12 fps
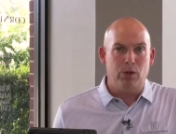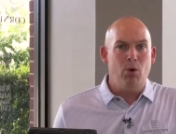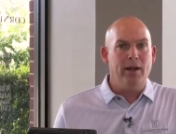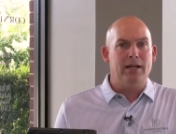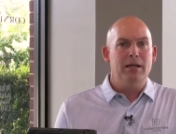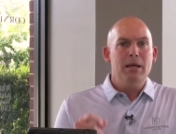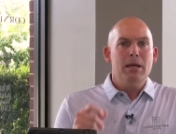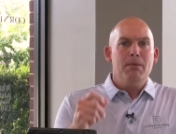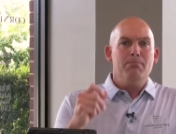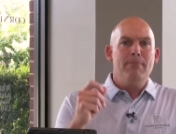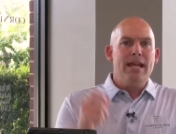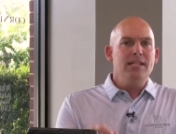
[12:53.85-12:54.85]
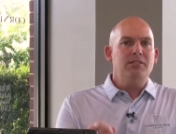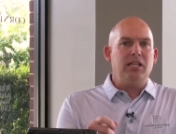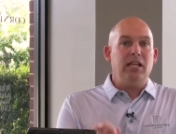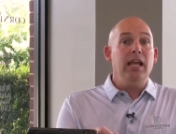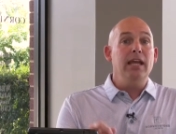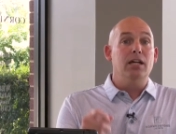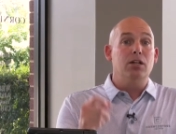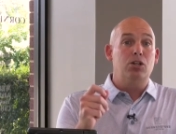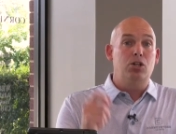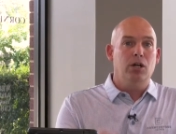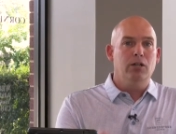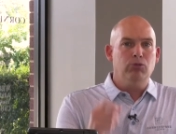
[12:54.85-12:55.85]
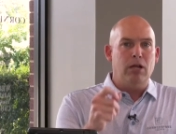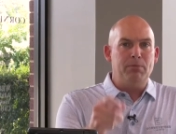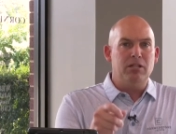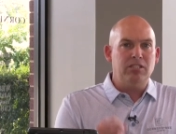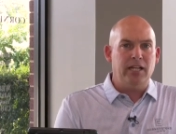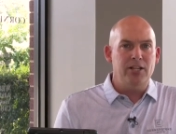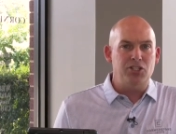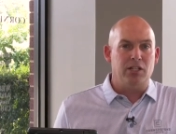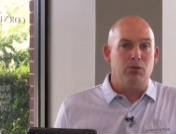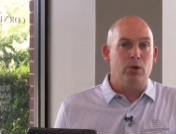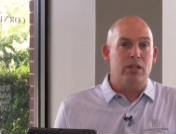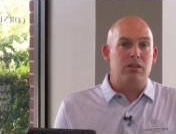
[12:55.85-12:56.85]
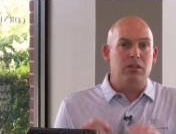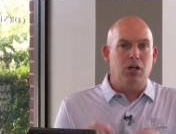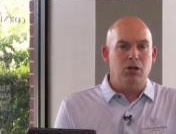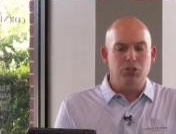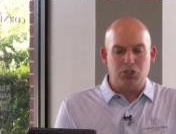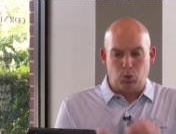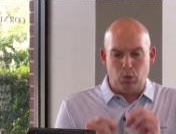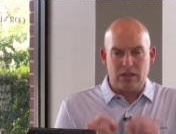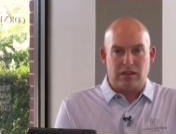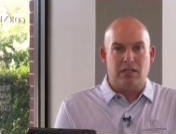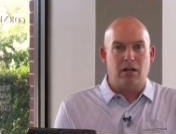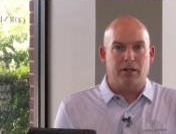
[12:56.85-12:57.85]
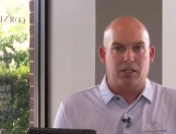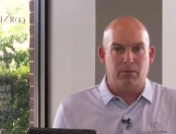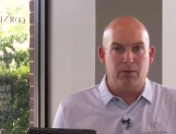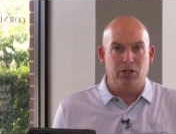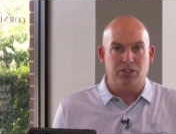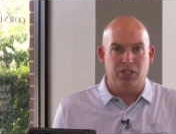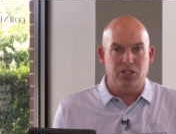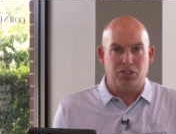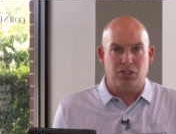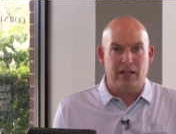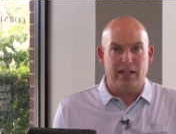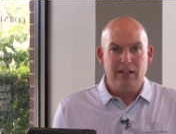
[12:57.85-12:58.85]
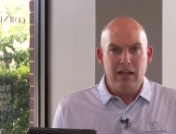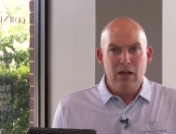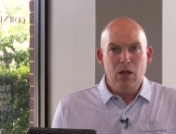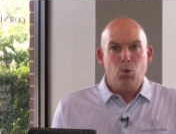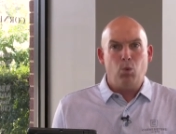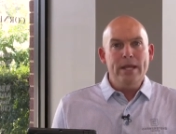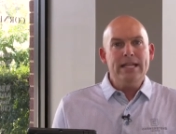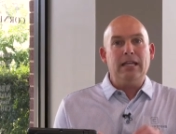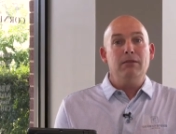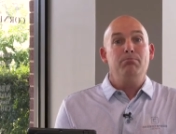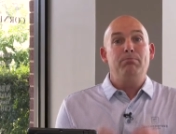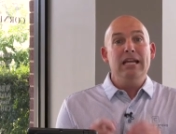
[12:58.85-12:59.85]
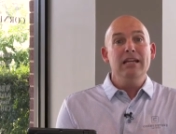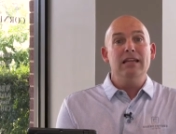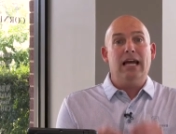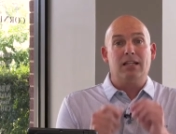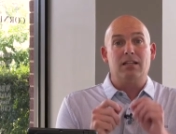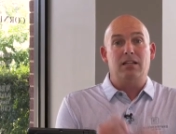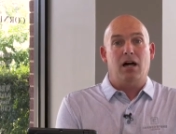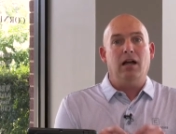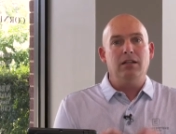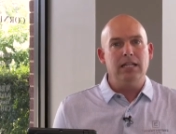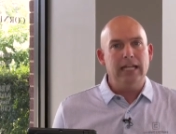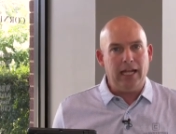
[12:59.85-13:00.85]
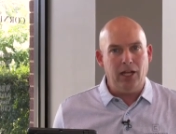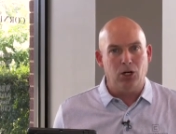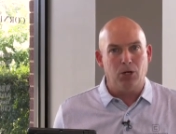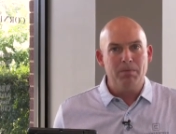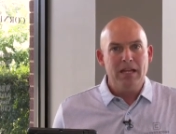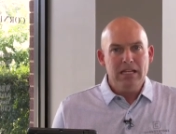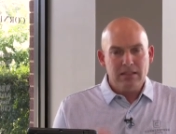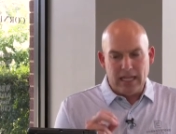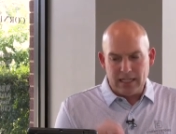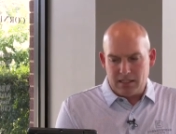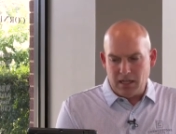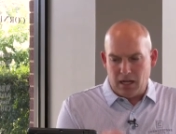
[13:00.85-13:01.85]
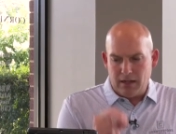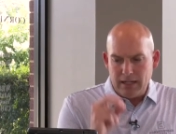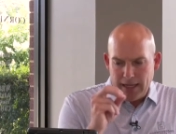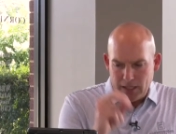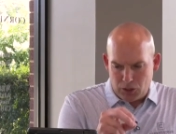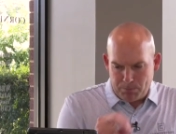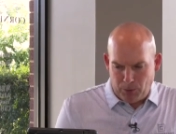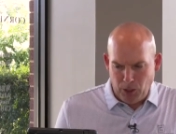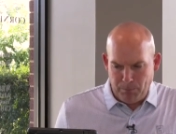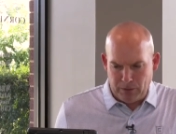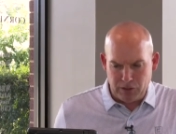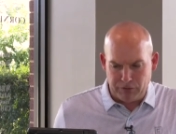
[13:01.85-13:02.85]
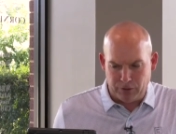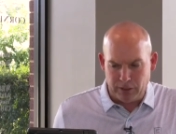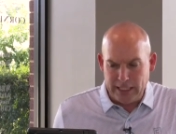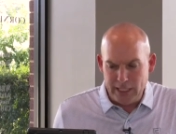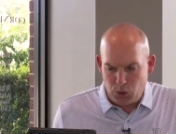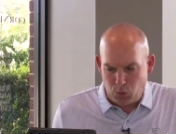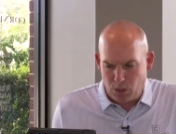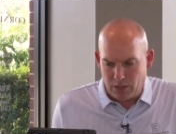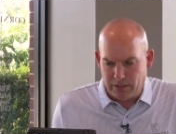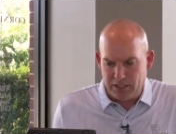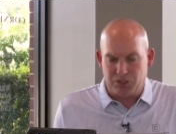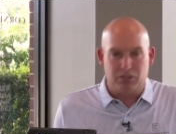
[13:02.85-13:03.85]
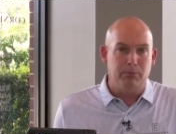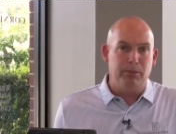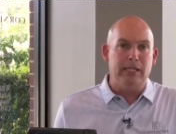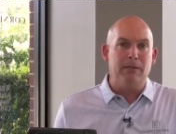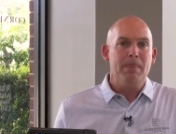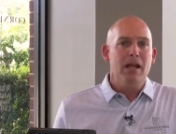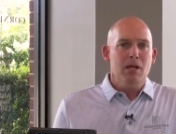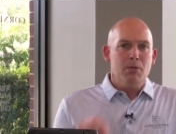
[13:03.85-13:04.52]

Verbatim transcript: We want to maintain a good reputation with those within our community so that we can be that godly help that God has purposed for each one of us to be.